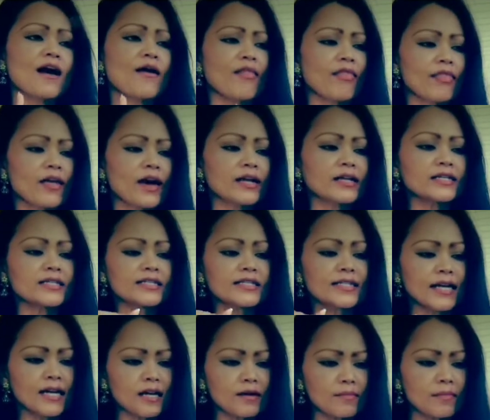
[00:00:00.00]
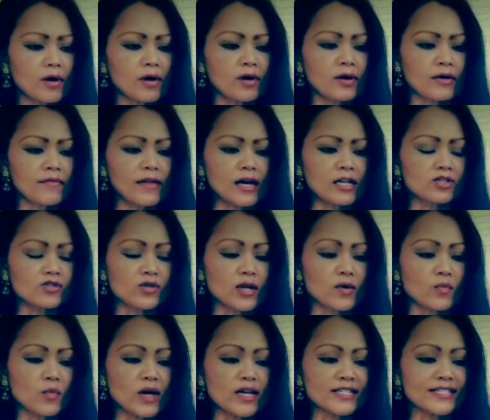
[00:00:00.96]
And then the second part of that
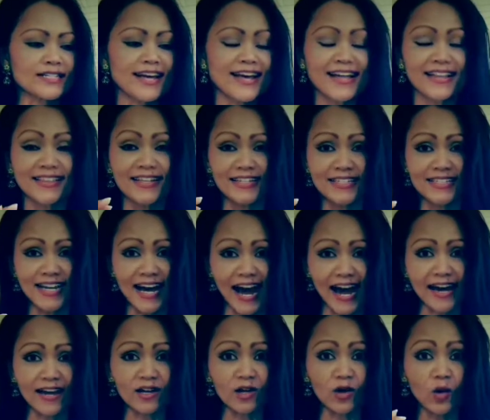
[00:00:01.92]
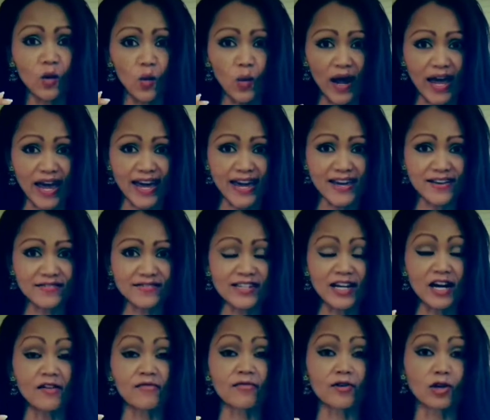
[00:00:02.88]
dream was the tidal
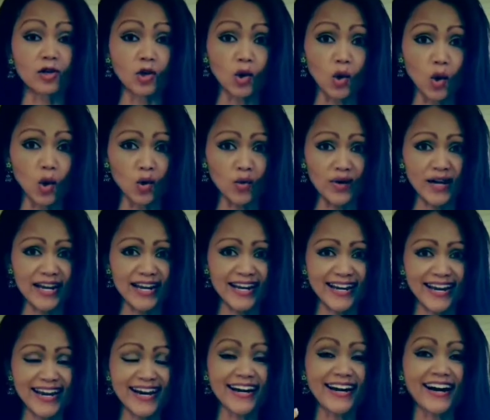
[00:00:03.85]
waves of glory,